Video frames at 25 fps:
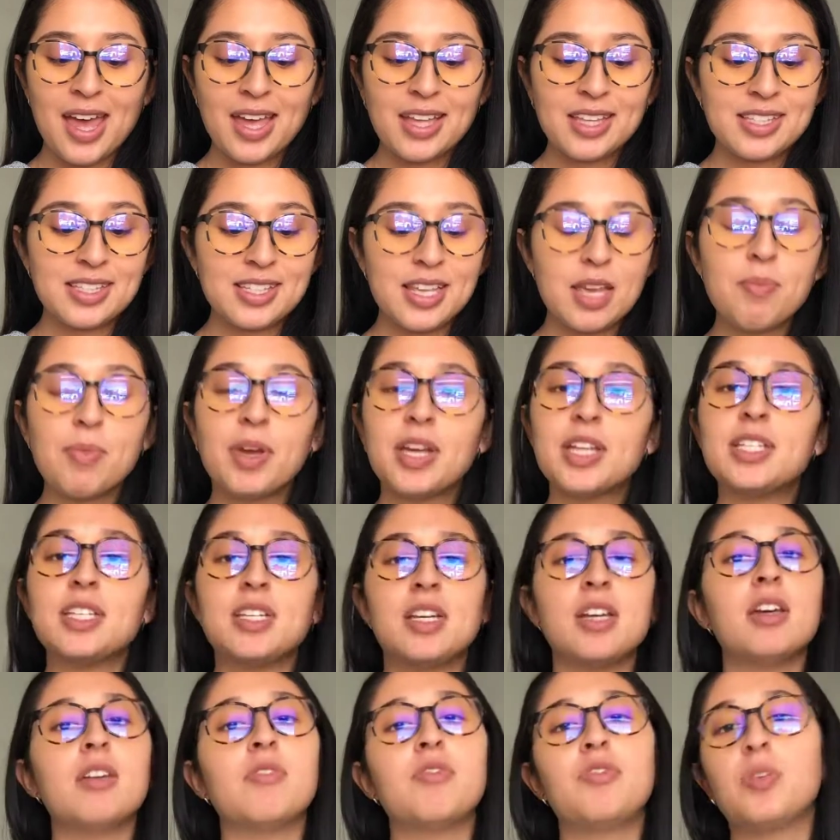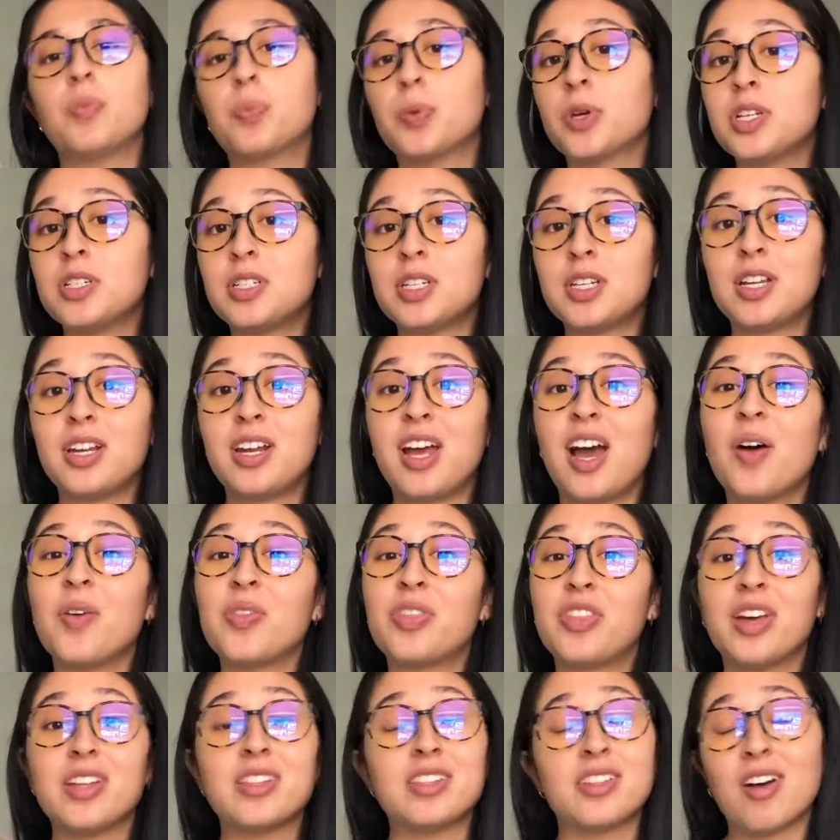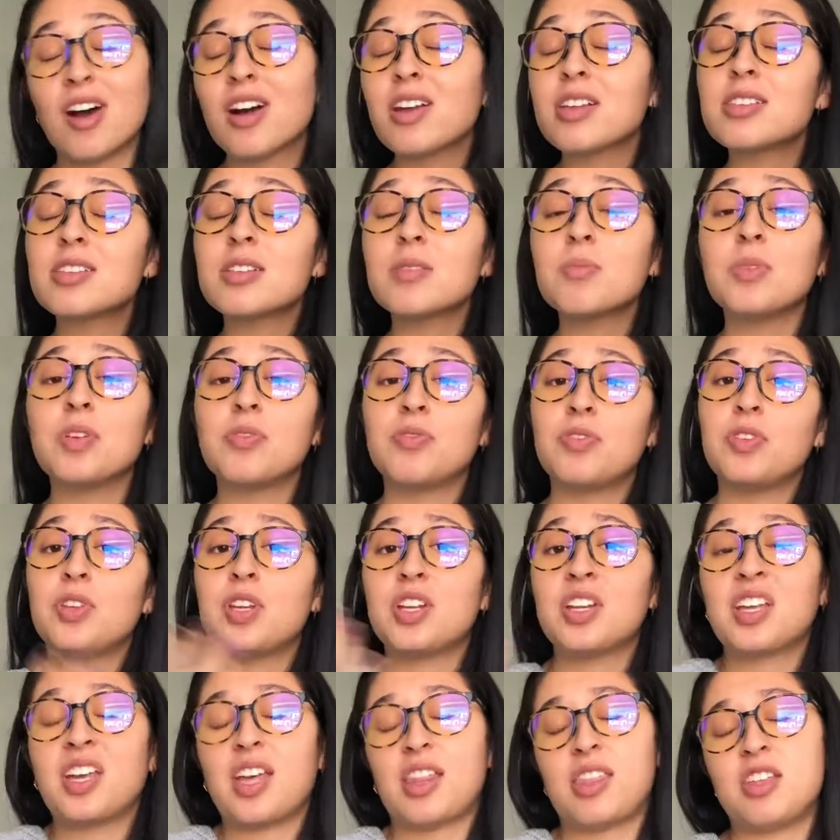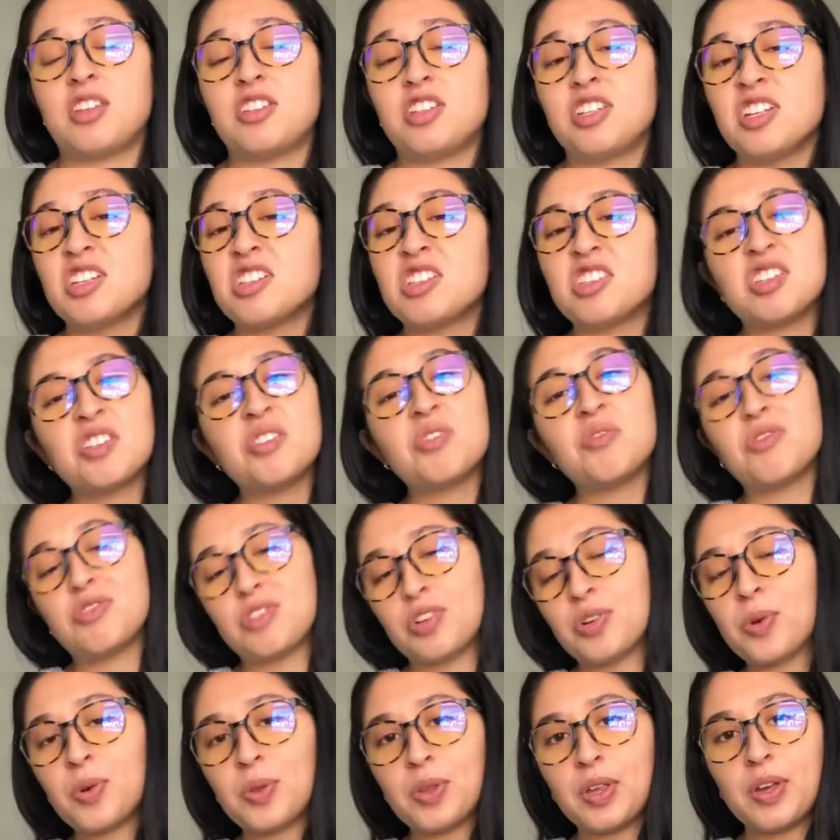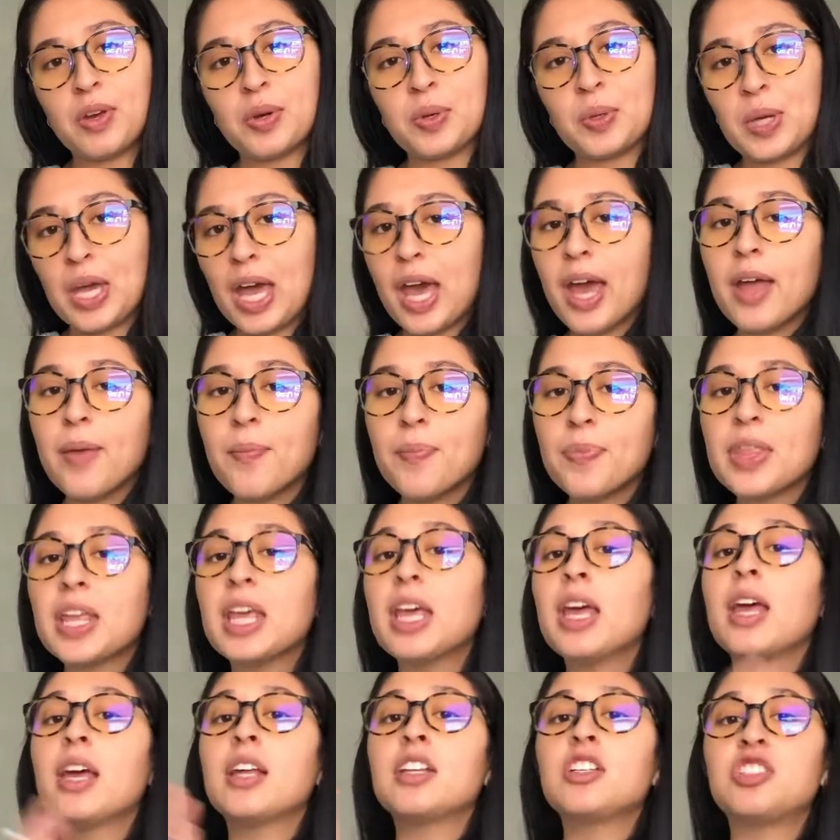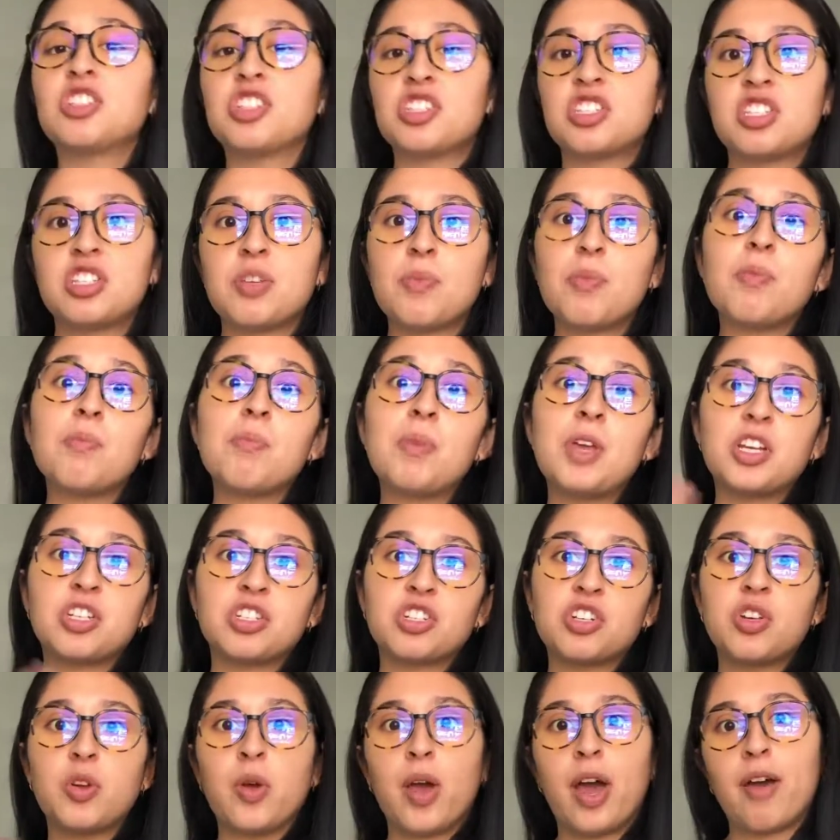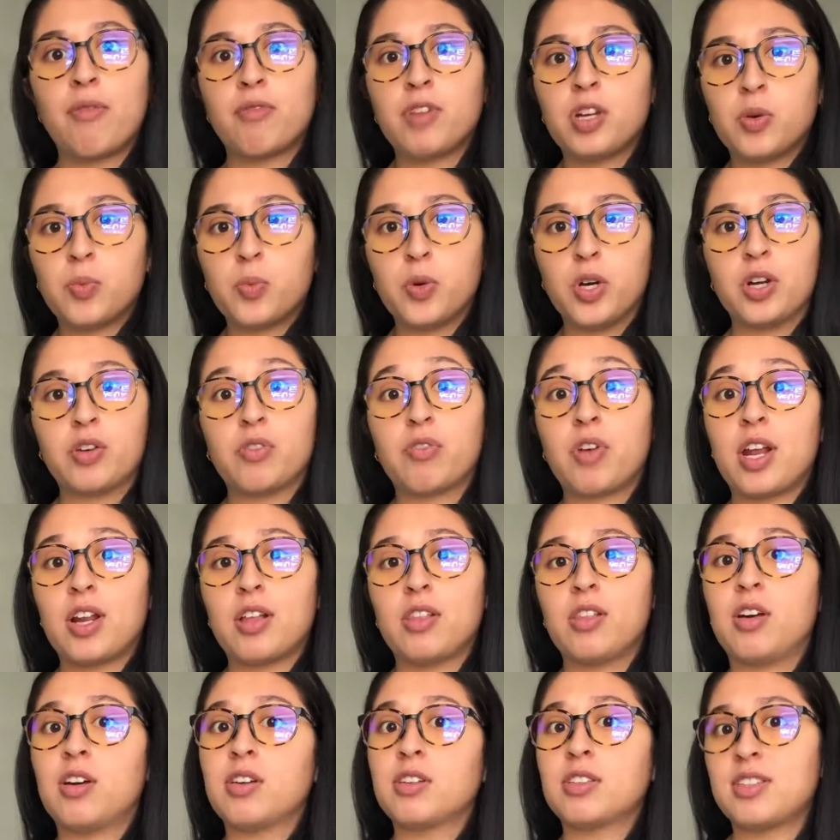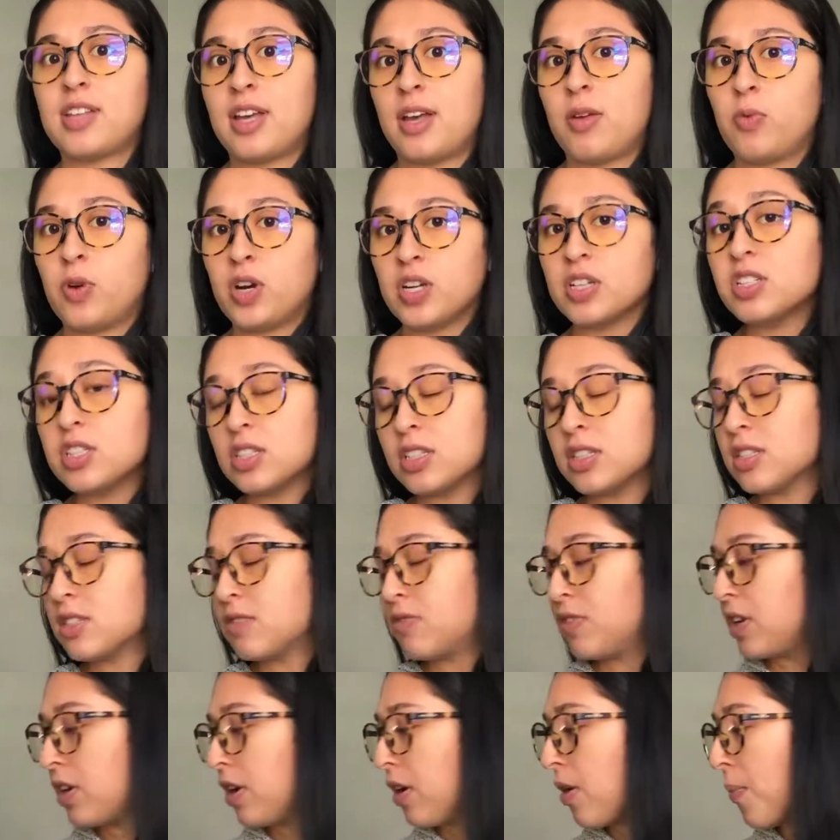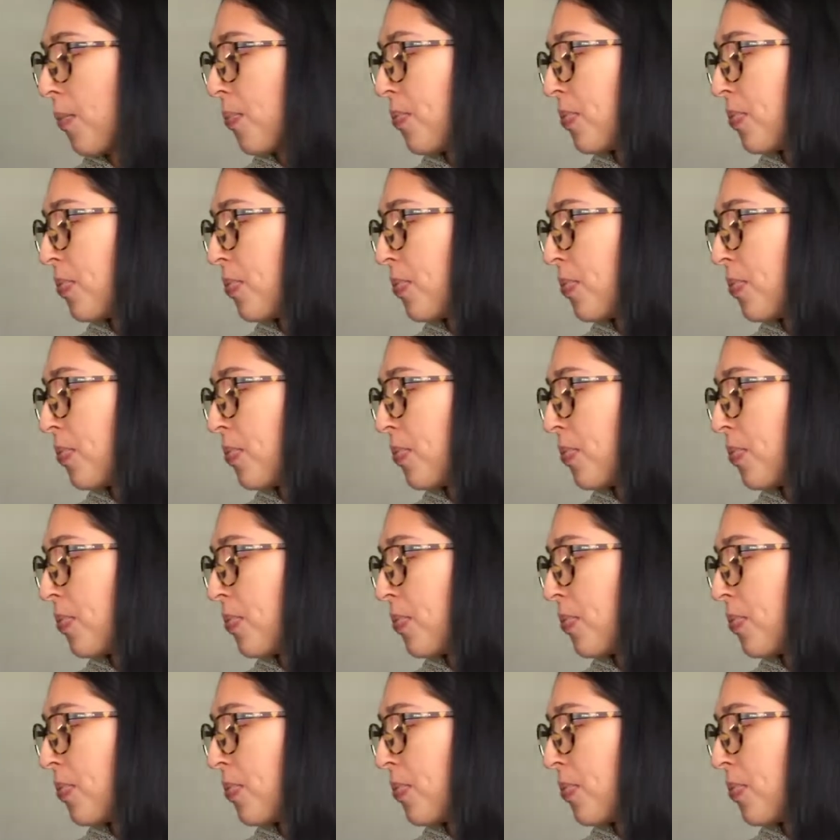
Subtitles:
Same idea, if you printed it out, that's awesome. If you didn't get the chance to, totally okay. Just make sure you have your work right alongside watching this video.